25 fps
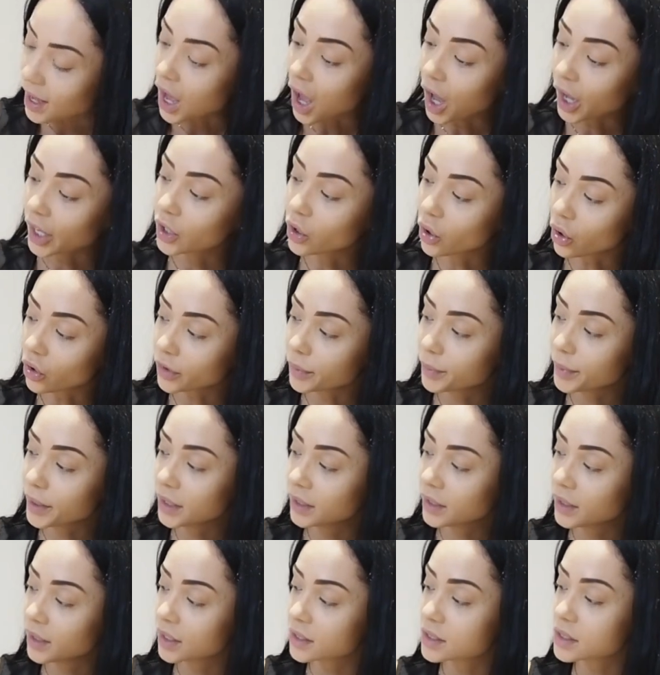I got them
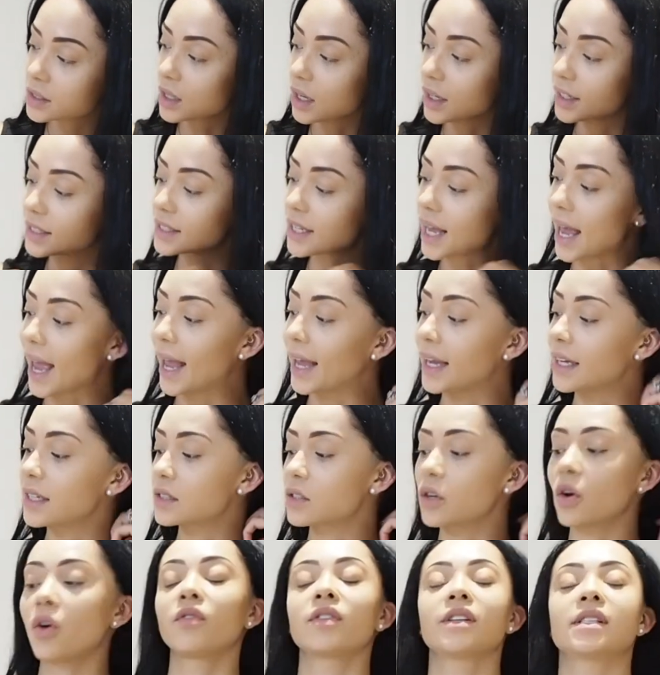in a size
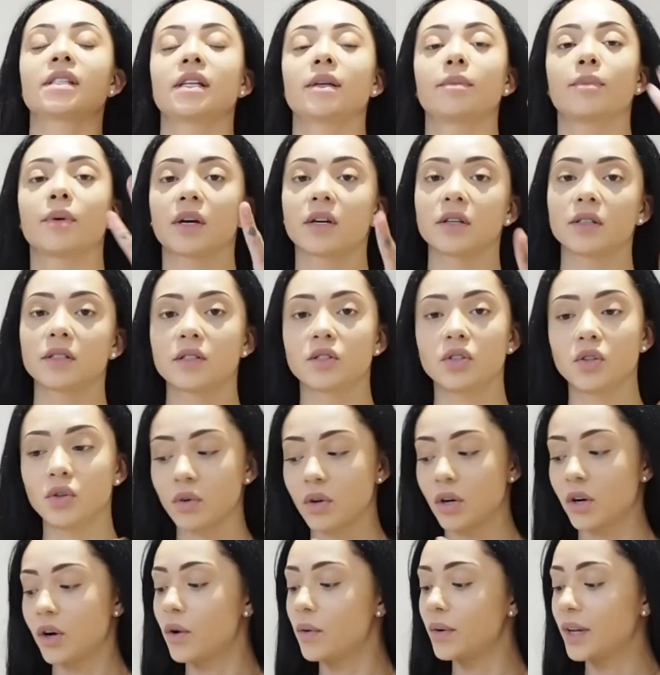8, obviously, because you
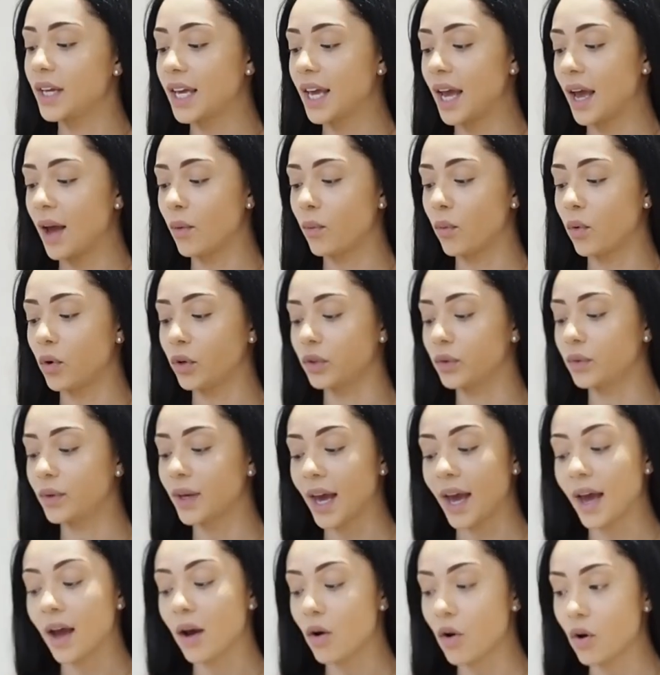can only get what you
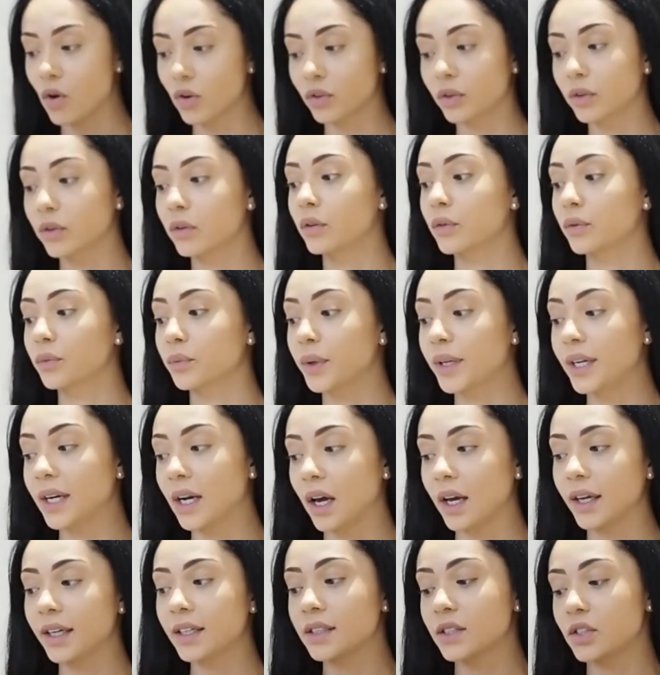get on
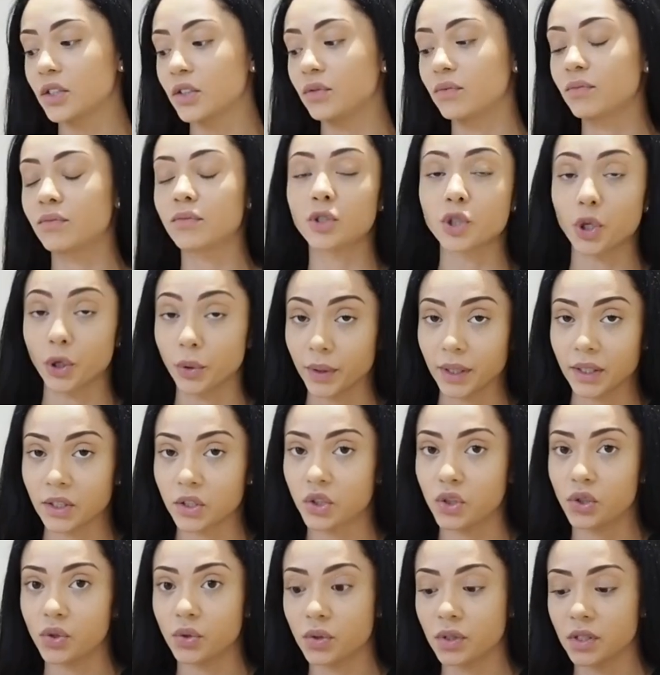Reliked. You don't get to
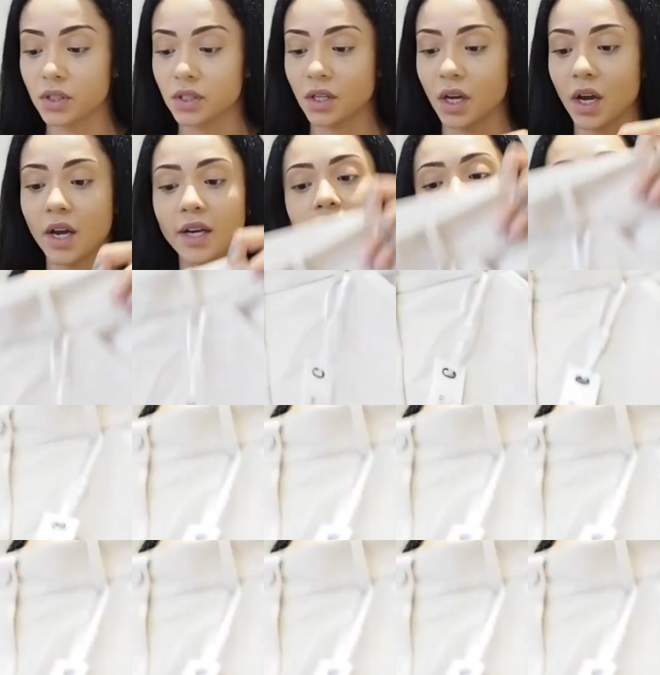choose the size.